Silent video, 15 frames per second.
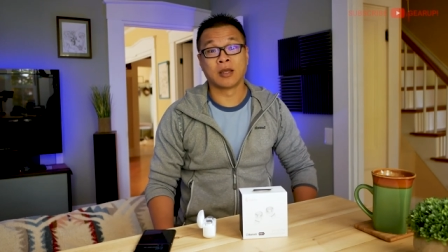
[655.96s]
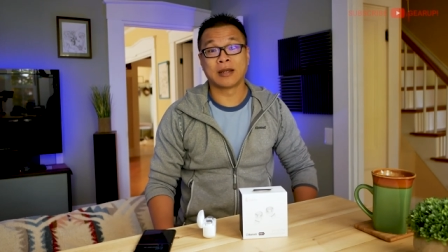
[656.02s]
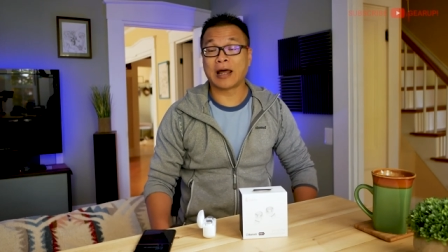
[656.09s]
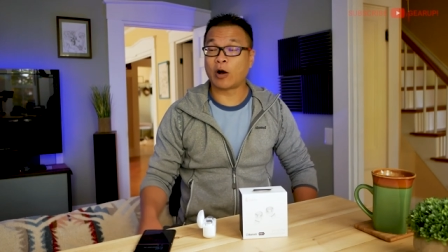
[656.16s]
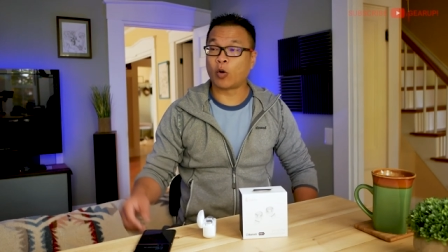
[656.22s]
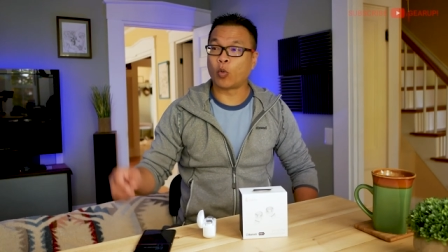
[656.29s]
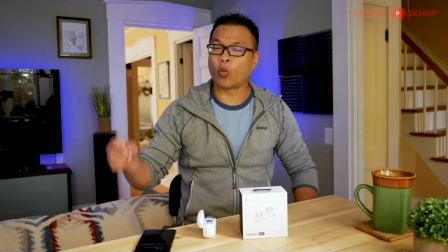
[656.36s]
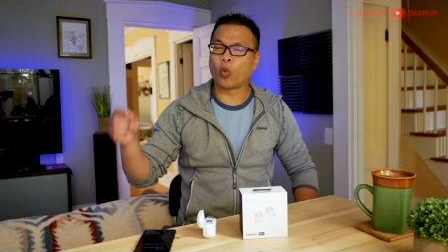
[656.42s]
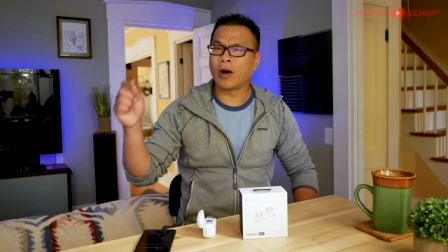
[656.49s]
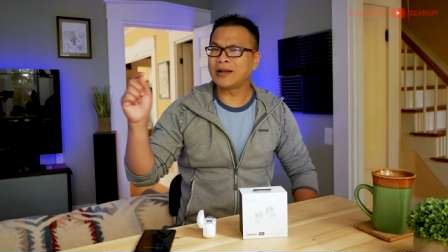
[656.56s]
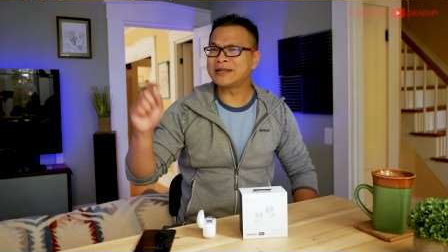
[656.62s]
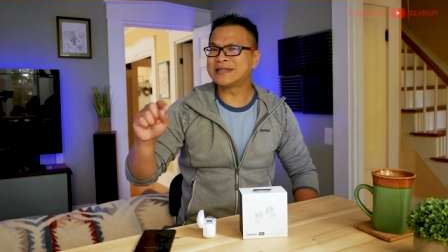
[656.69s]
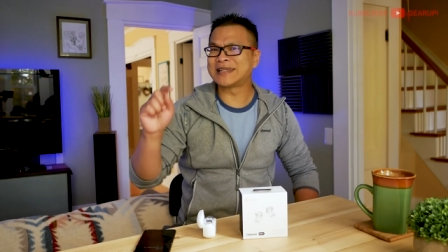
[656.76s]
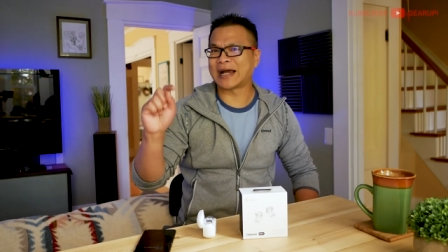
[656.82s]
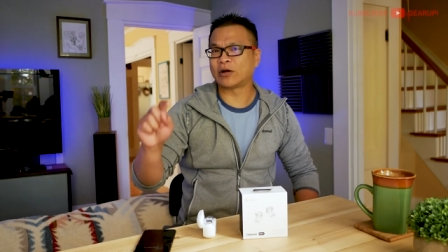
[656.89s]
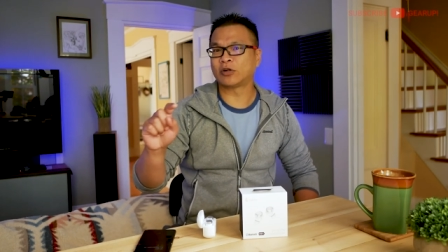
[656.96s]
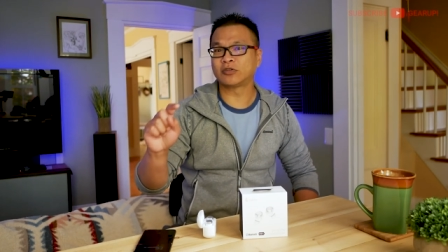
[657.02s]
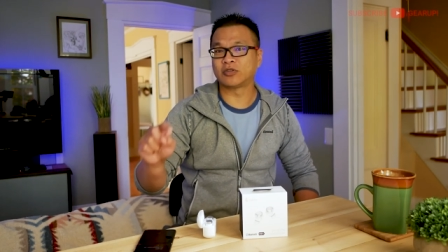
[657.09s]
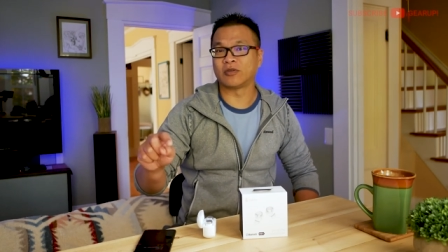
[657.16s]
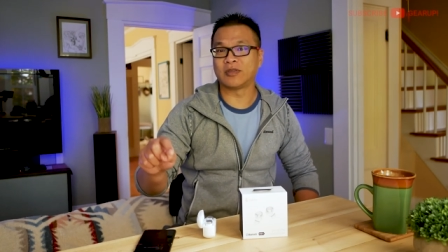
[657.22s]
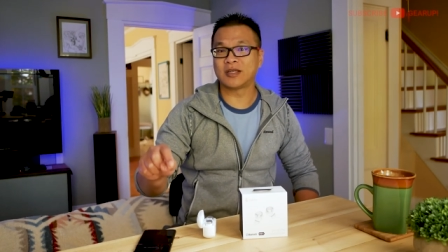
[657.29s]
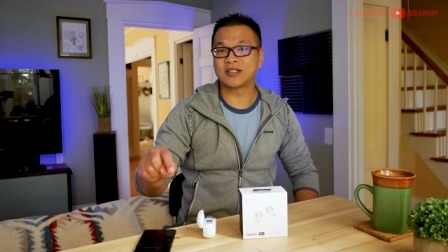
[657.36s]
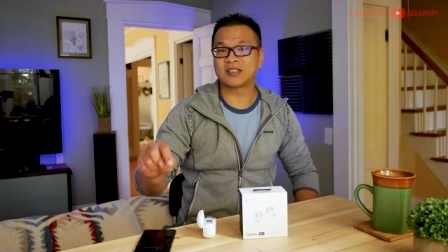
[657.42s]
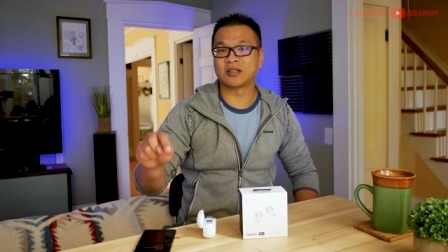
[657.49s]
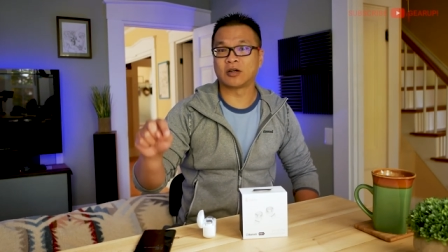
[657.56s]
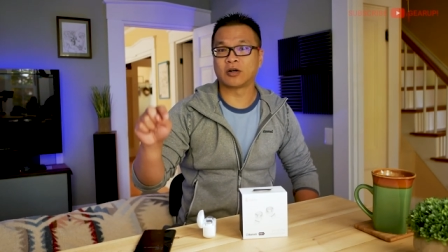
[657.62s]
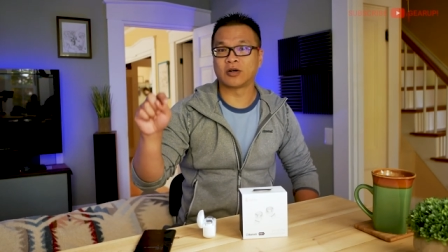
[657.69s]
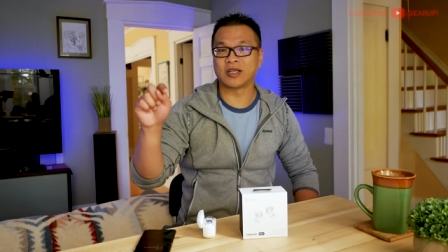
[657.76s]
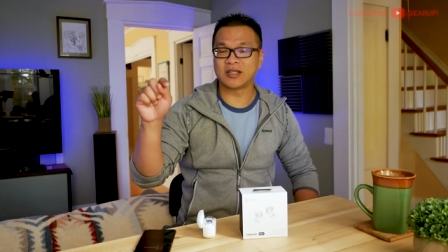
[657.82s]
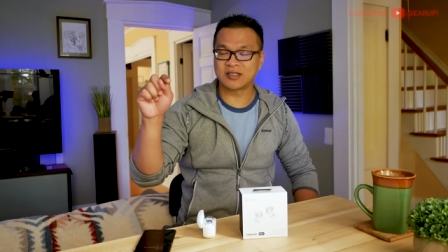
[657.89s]
Now, one downer to this
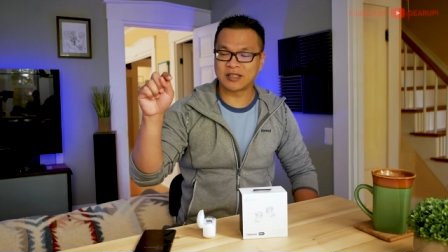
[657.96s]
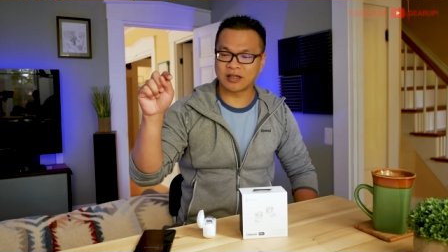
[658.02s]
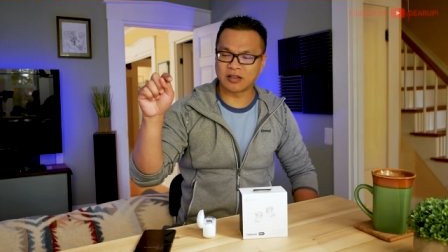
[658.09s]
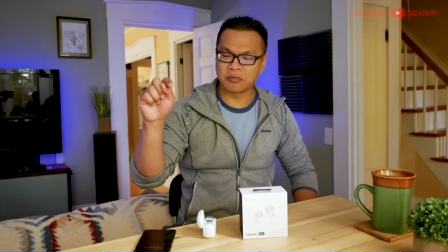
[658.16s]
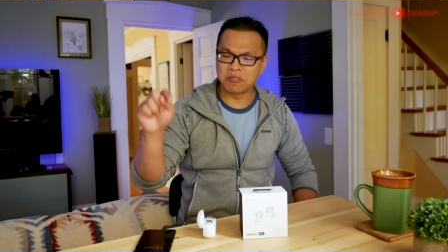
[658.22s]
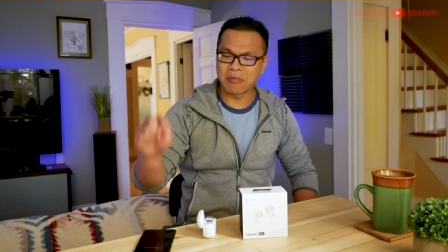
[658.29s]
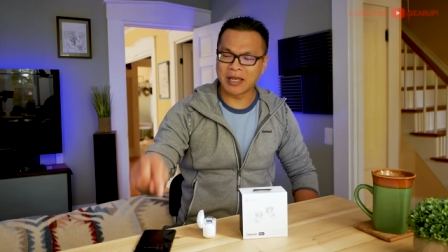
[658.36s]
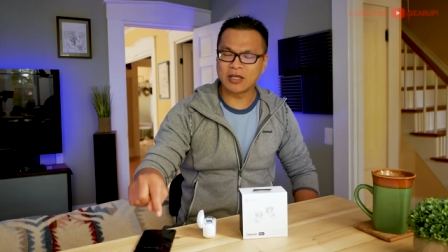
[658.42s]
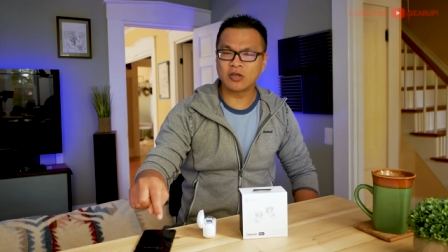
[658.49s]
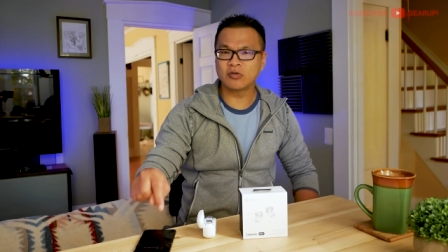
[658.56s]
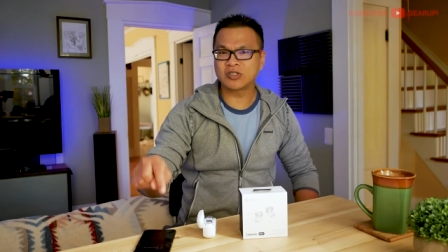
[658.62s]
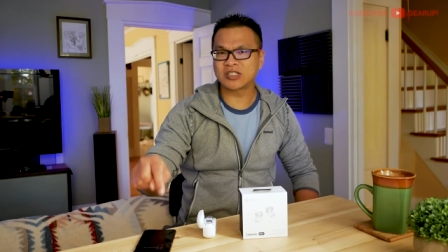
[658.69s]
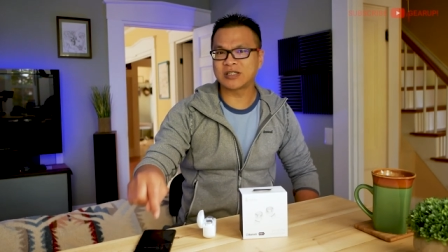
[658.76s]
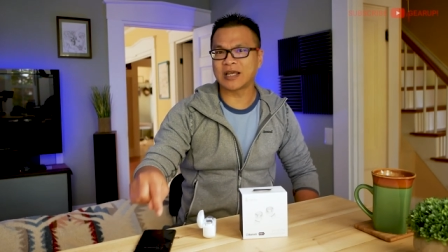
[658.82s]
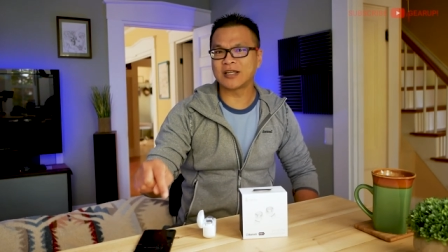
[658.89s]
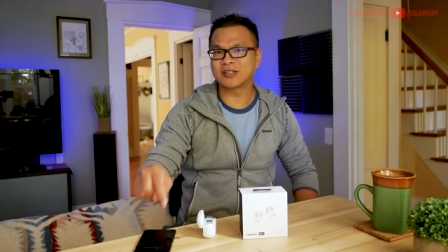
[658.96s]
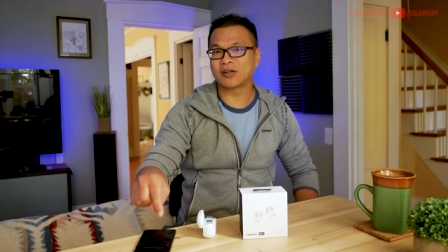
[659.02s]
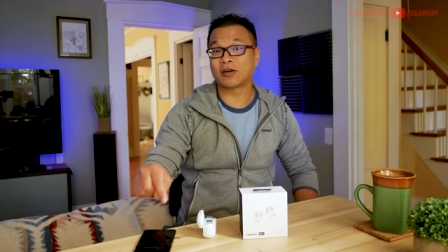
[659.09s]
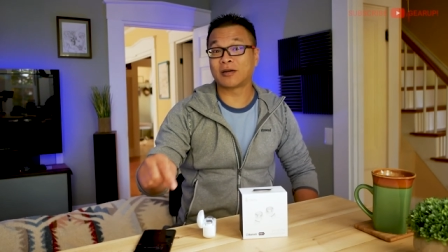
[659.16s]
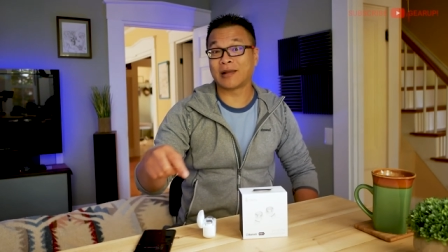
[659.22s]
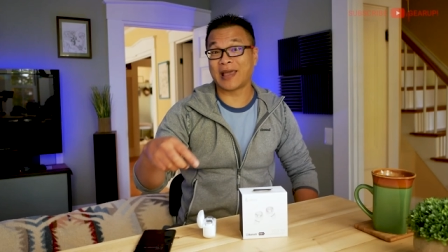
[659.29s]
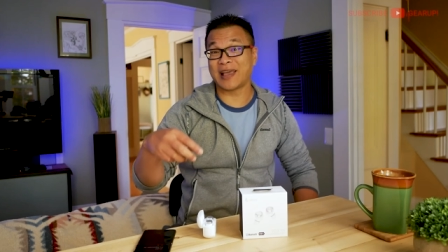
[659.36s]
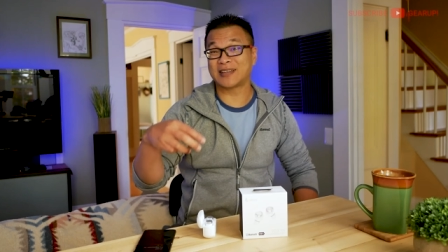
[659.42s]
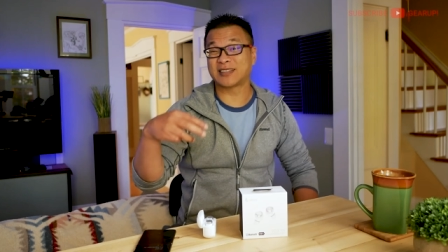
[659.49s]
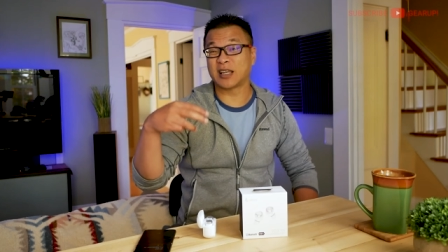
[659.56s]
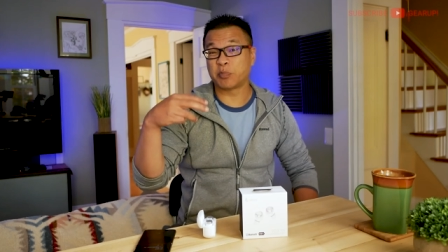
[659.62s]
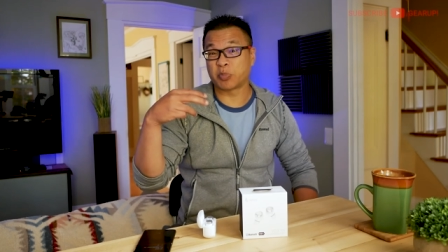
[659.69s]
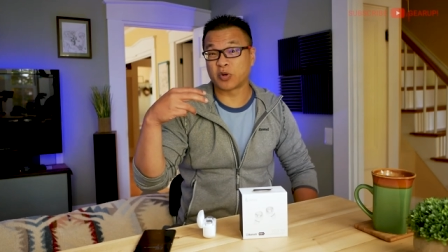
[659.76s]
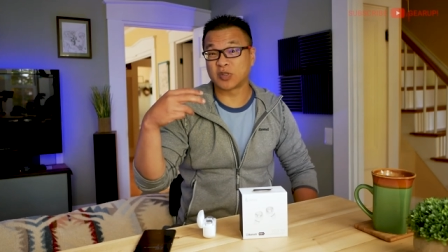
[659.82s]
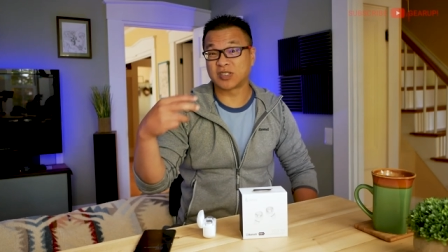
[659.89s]
though is that the menu stays on as a
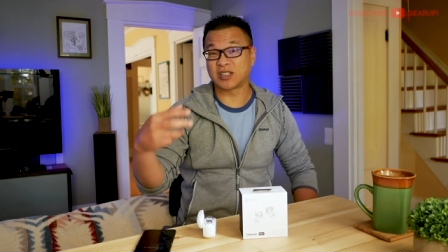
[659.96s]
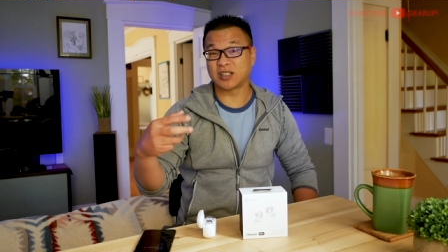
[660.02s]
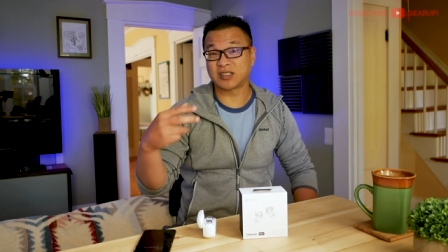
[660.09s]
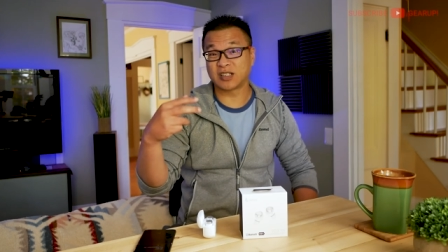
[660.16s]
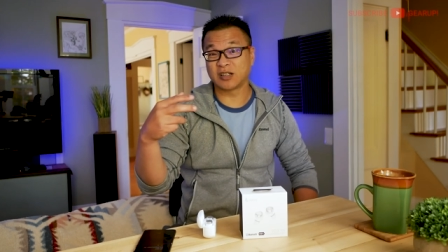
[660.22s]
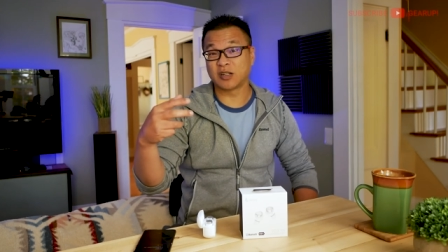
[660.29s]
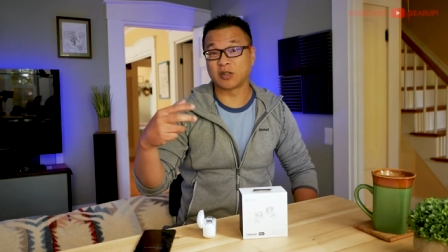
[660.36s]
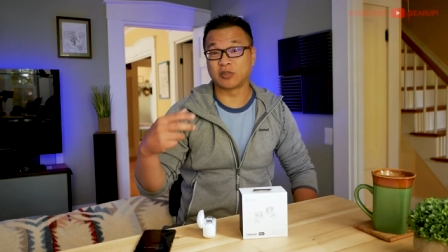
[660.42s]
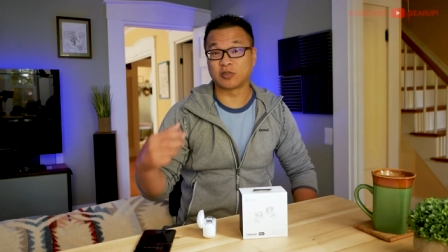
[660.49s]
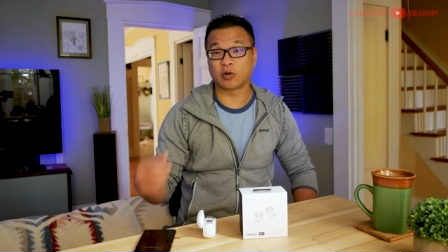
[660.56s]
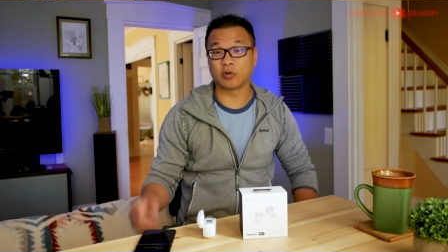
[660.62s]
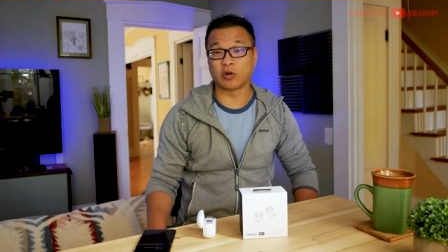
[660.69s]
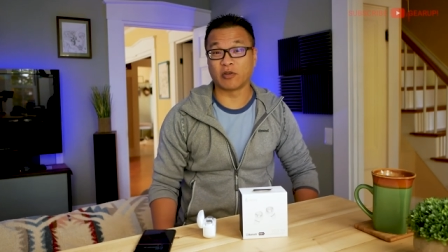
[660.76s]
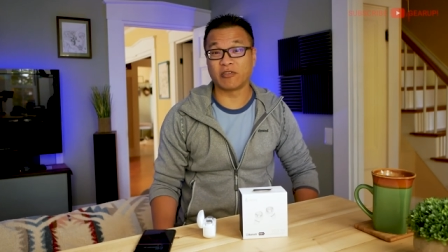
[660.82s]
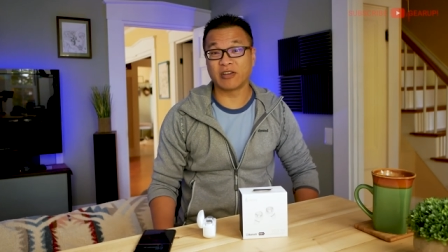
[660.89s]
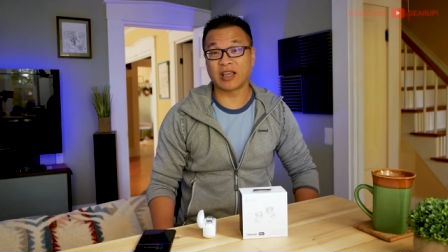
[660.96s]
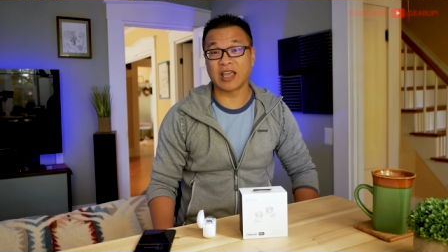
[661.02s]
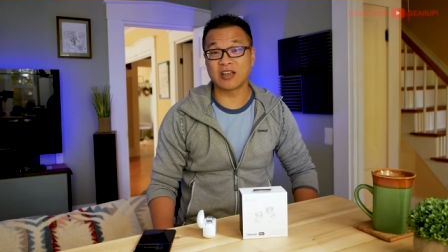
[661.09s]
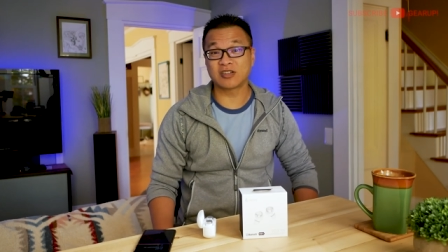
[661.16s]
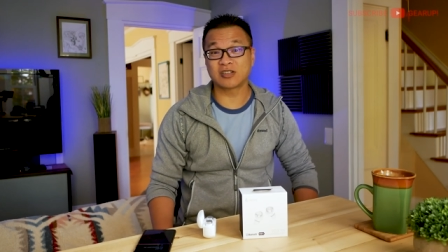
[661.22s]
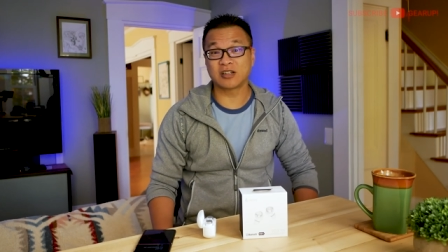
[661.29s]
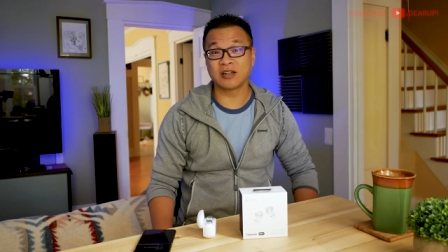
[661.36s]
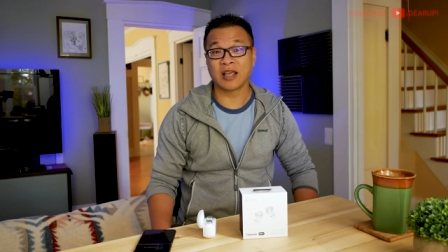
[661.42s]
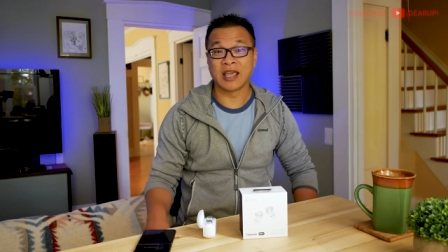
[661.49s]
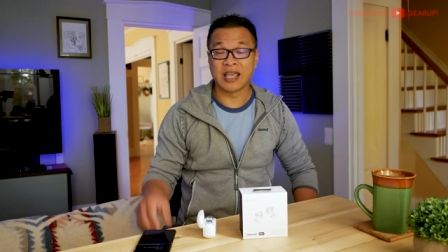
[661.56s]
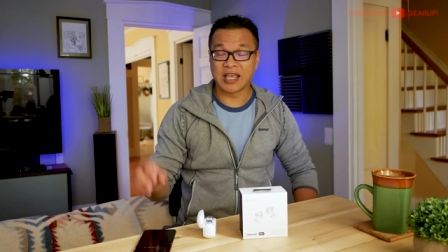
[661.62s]
persistent control notification.